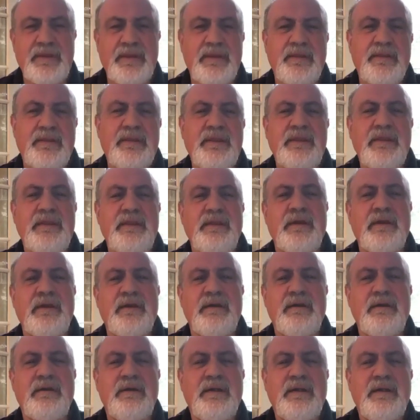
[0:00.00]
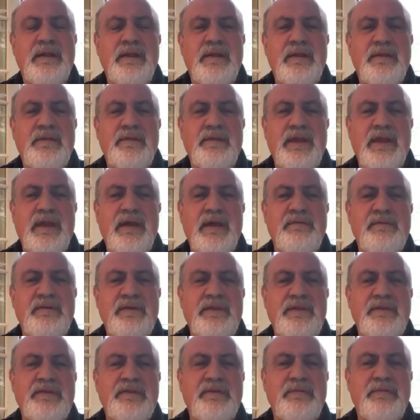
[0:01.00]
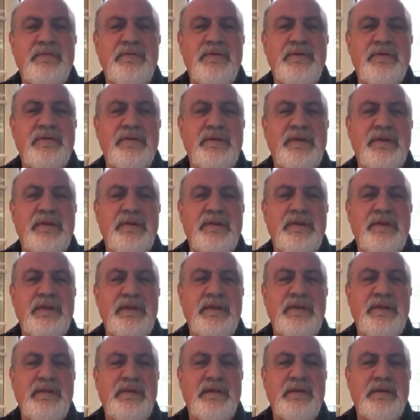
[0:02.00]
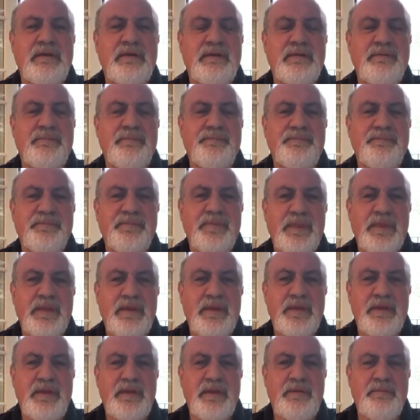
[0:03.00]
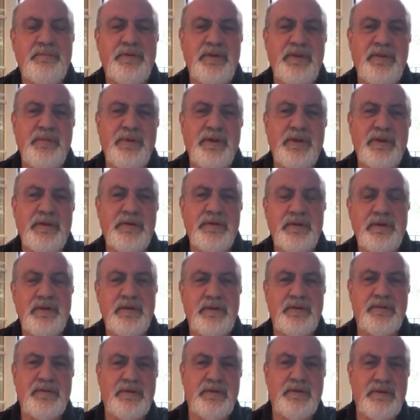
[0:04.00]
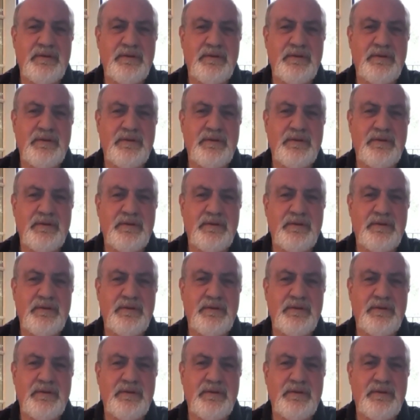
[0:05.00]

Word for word: in the they have a distribution in the in pretty much uh, the